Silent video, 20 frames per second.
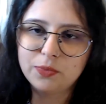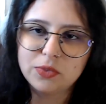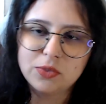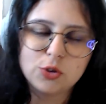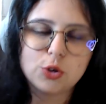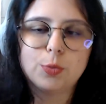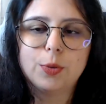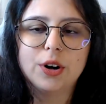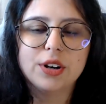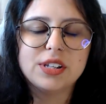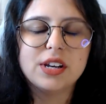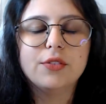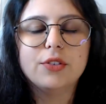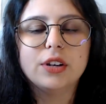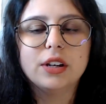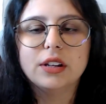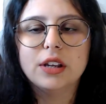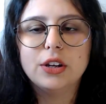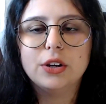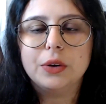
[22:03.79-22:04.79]
supports
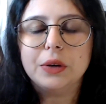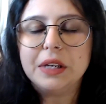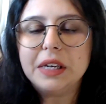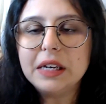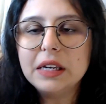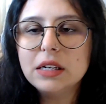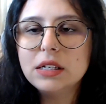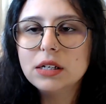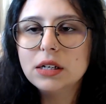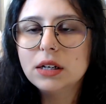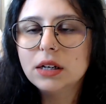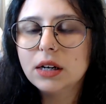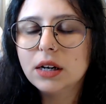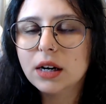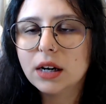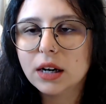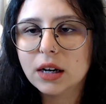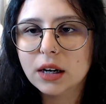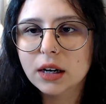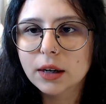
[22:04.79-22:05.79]
everything that you need
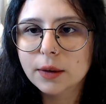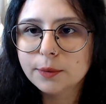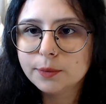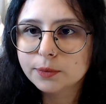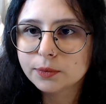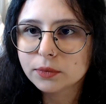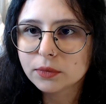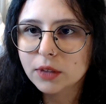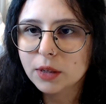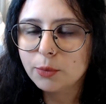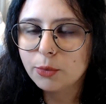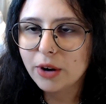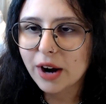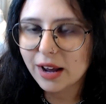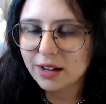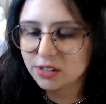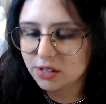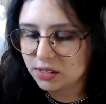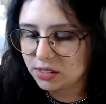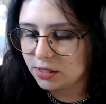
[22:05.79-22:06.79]
in
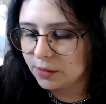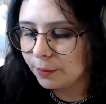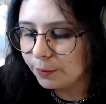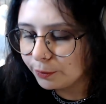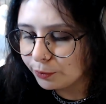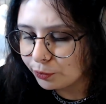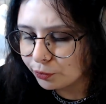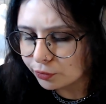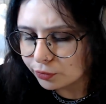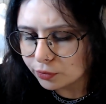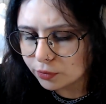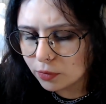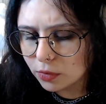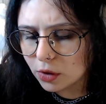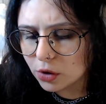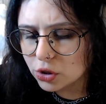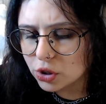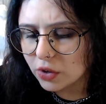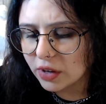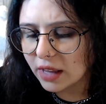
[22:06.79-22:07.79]
practice.
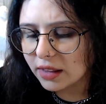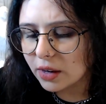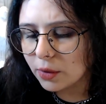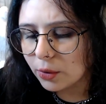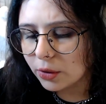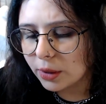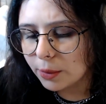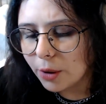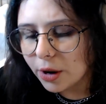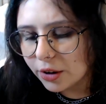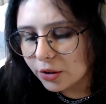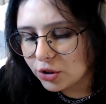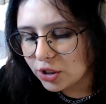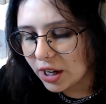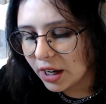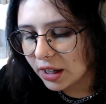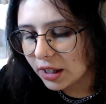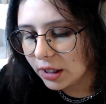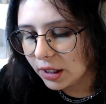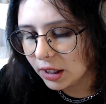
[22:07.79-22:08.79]
So yeah, they wrote a model
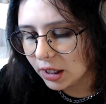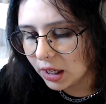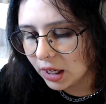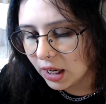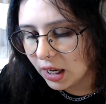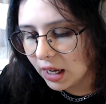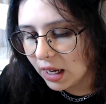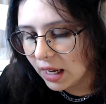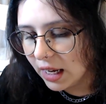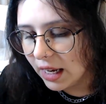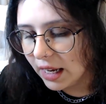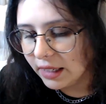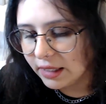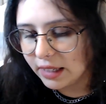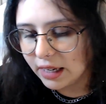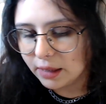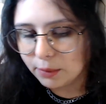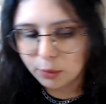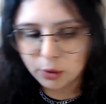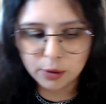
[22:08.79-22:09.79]
checker, and
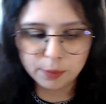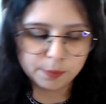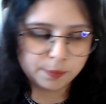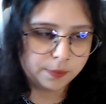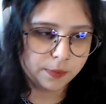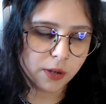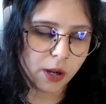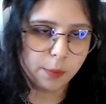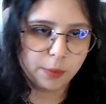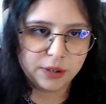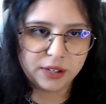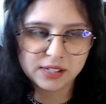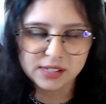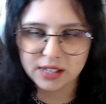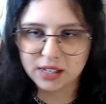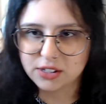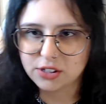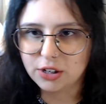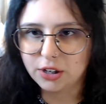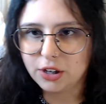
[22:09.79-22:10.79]
then more companies
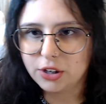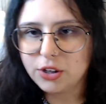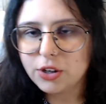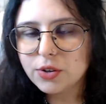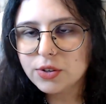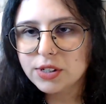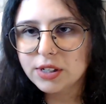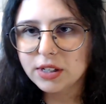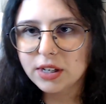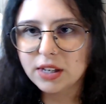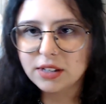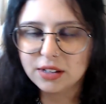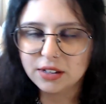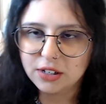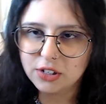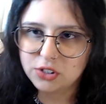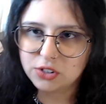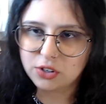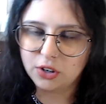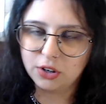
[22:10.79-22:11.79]
like started using it, and
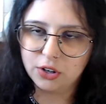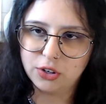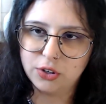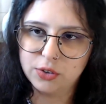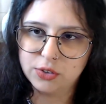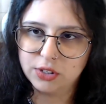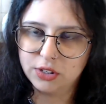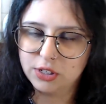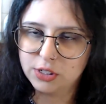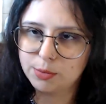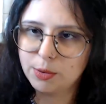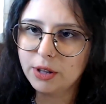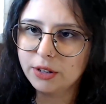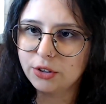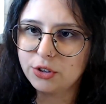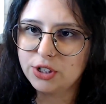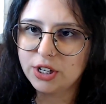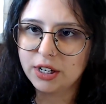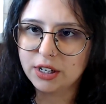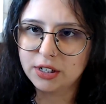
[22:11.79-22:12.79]
they started using this model
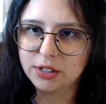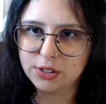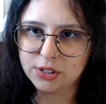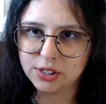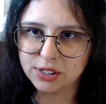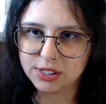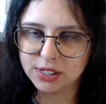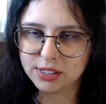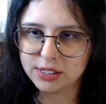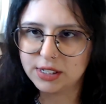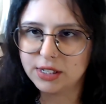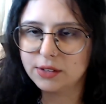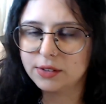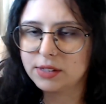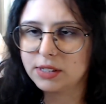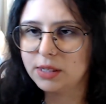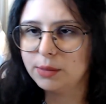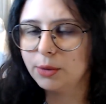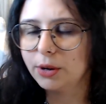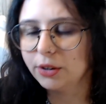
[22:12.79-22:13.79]
checker, which is the
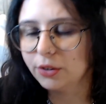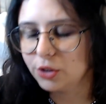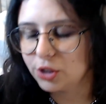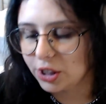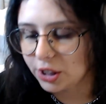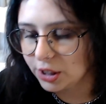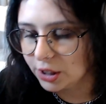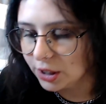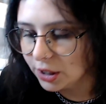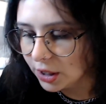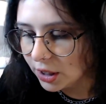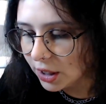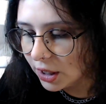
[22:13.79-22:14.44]
TLC model checker.